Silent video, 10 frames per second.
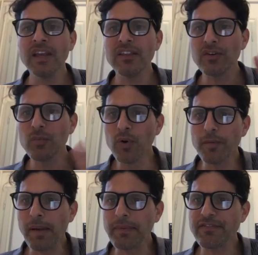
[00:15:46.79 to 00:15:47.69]
There were
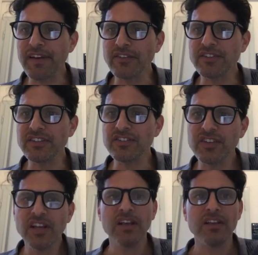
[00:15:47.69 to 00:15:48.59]
public
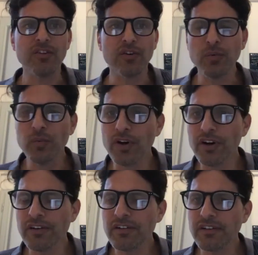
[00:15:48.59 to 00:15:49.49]
fountains. There
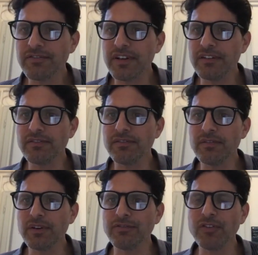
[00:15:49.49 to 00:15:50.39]
were uh,
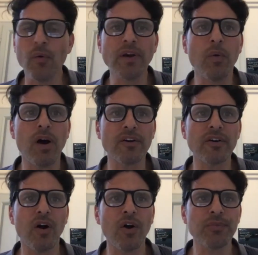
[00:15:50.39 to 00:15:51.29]
uh, flowing
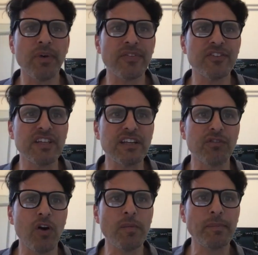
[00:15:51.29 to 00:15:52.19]
water all throughout the city of
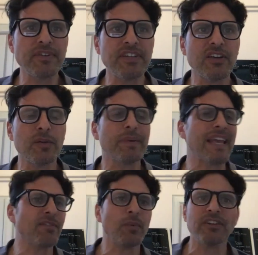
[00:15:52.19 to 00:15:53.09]
Rome in particular, but
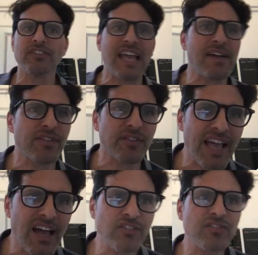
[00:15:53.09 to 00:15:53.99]
everyone doesn't have in their
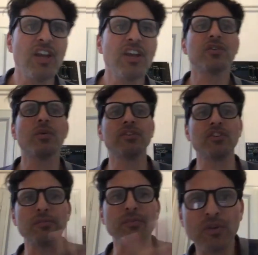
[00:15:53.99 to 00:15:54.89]
house. You're going to
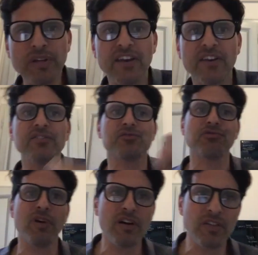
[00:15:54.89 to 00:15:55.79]
communal areas, you're
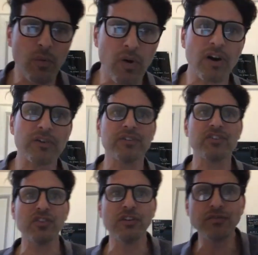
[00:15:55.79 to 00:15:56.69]
drawing the water and
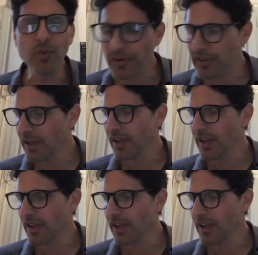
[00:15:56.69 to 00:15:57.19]
so forth.